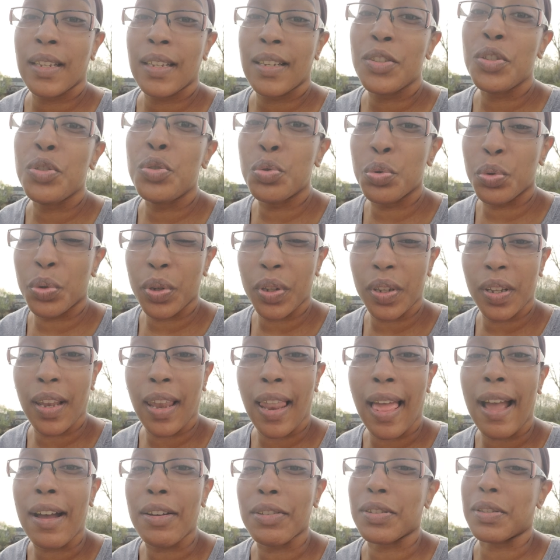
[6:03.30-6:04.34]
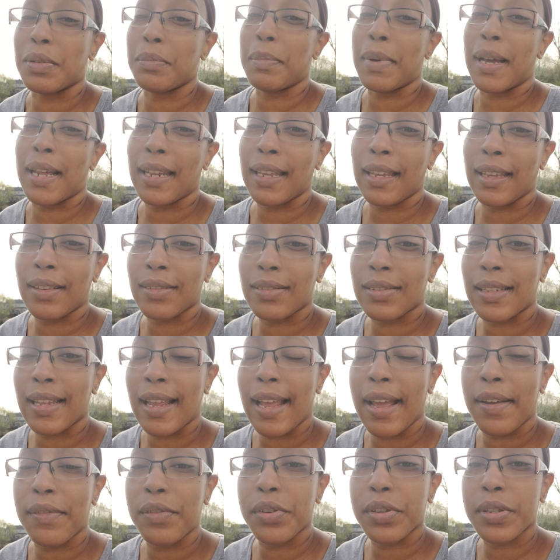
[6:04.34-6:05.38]
You can allow somebody else to
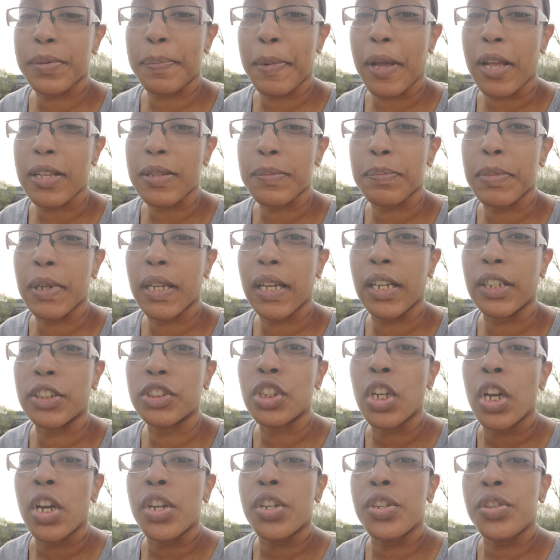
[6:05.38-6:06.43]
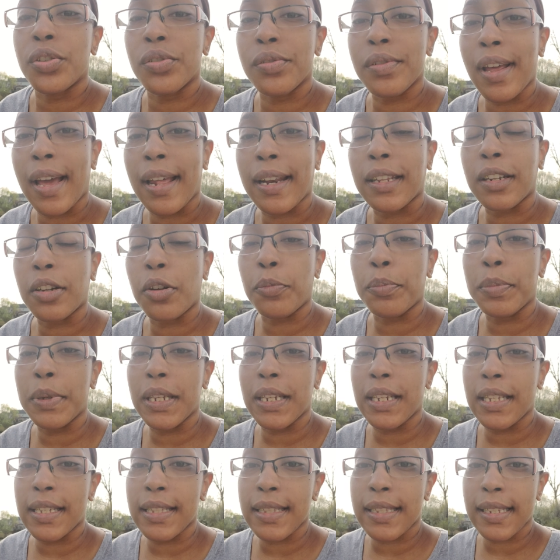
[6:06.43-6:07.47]
have your spouse because you're not in
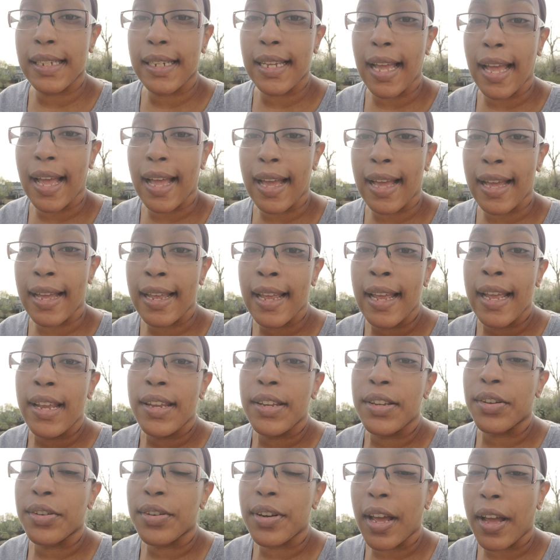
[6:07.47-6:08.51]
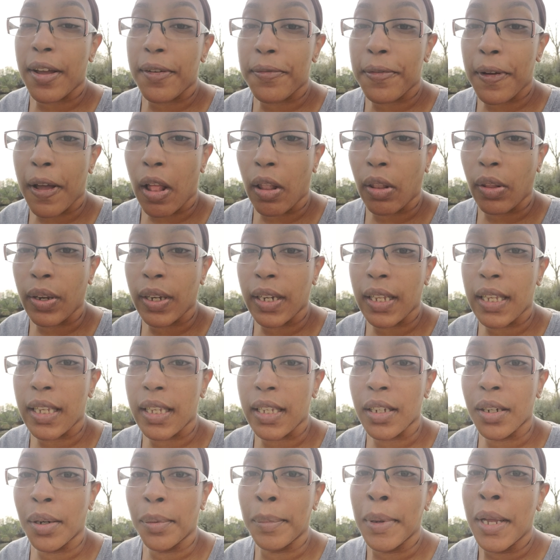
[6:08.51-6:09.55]
obedience to God. You're not following
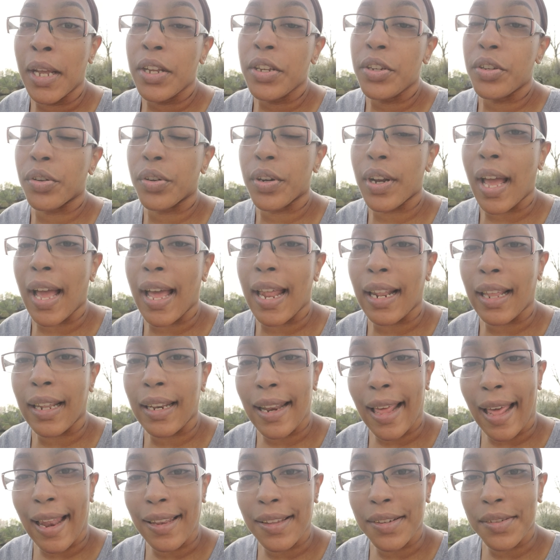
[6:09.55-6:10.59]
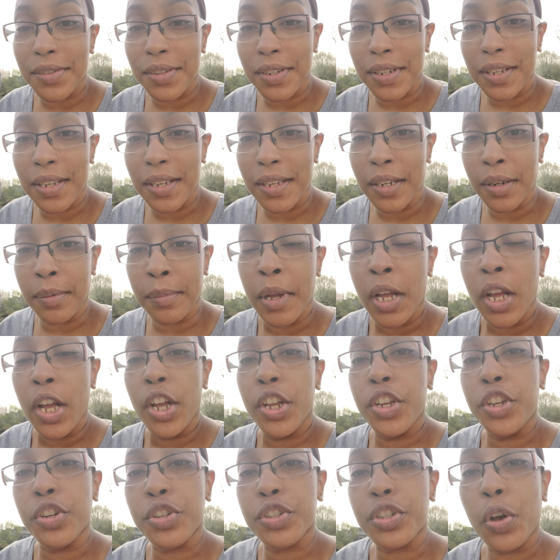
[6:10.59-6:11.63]
him. You're not acknowledging him.
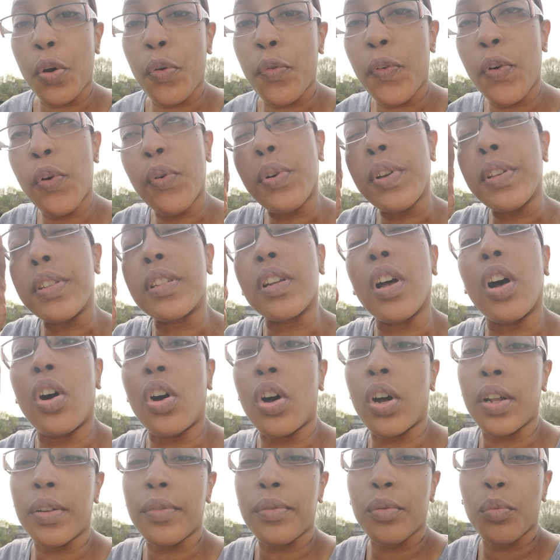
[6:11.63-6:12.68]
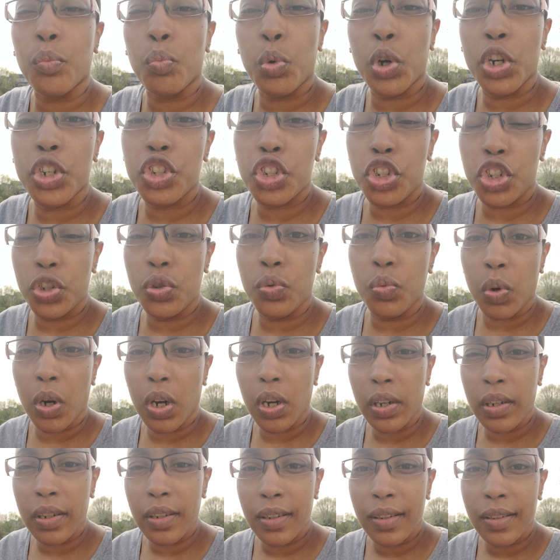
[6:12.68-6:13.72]
You're so focused on what you
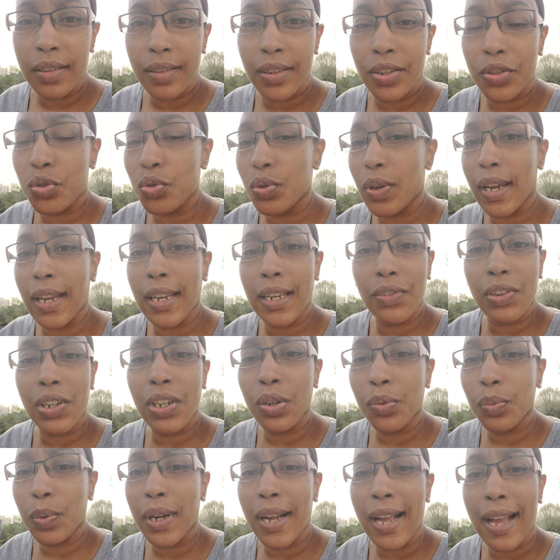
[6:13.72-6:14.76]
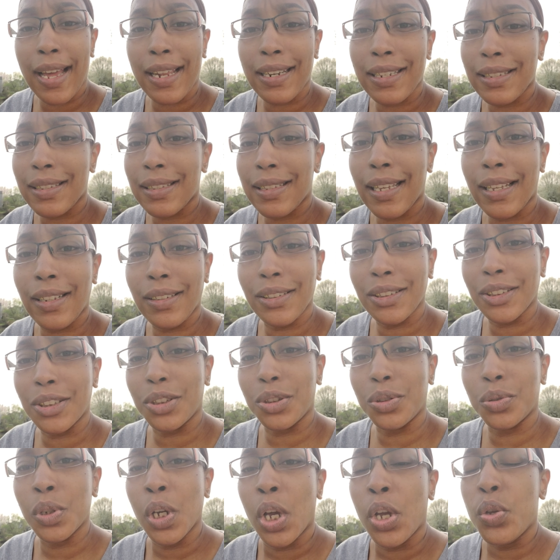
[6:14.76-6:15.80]
want that you can't even hear what God is
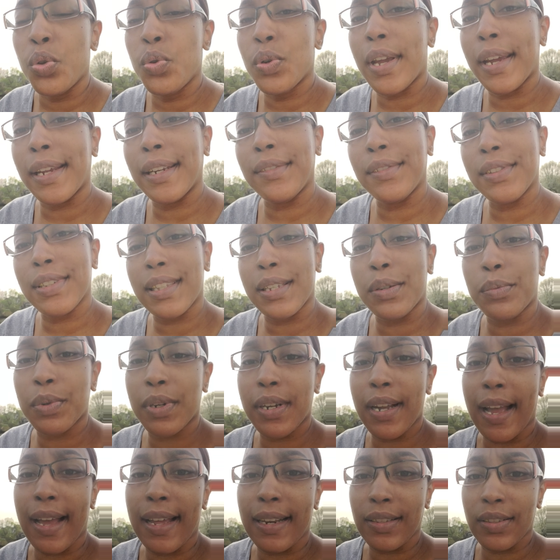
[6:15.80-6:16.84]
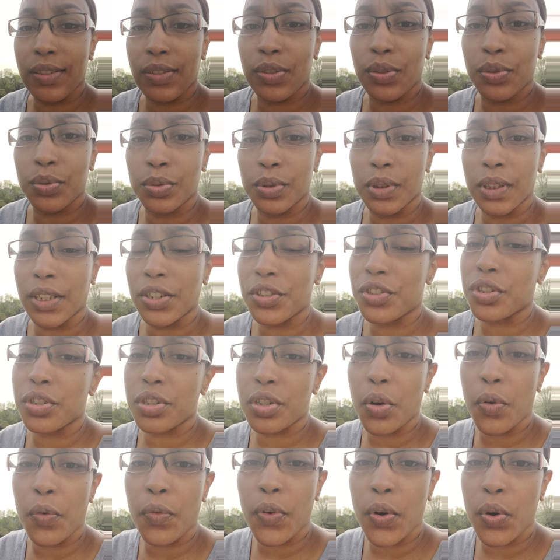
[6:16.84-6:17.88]
telling you. You can't even see what God is doing because you're
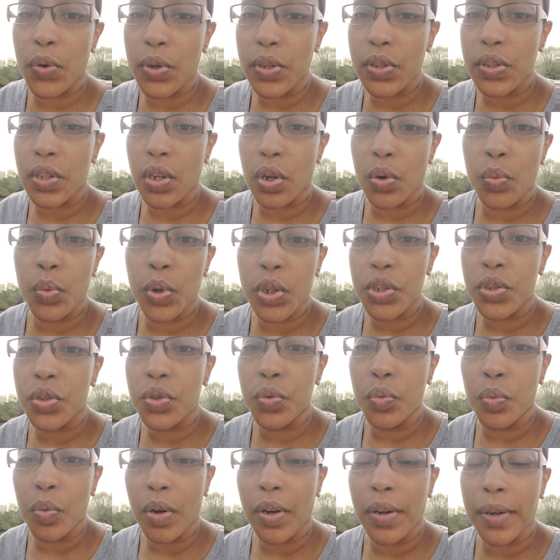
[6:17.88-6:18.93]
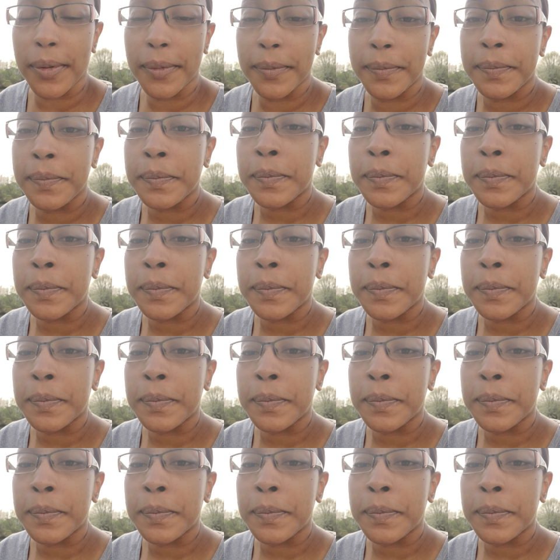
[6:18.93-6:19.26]
so focused on what you want.